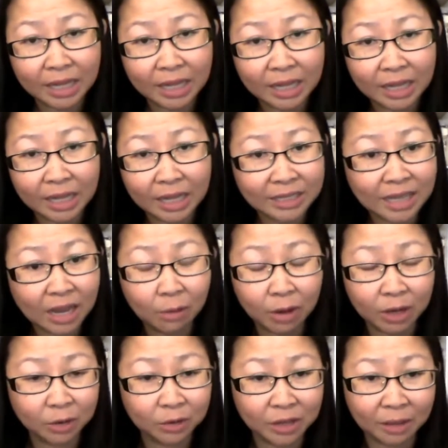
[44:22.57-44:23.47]
That's how I
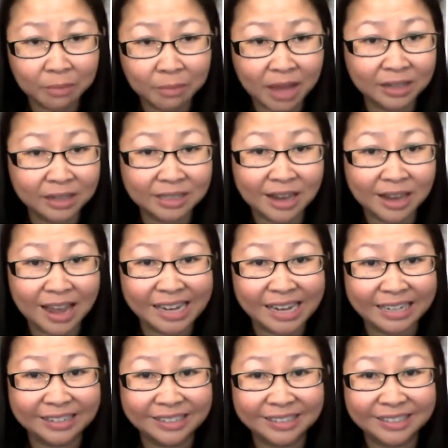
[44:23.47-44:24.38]
know that man is
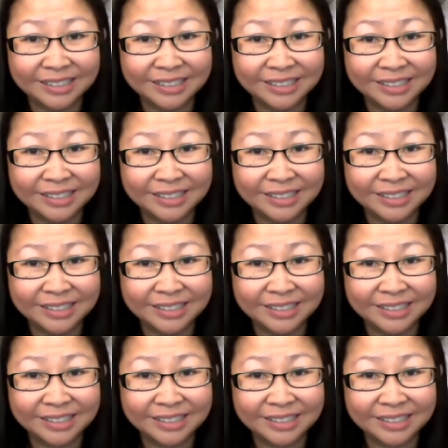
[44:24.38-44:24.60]
lying.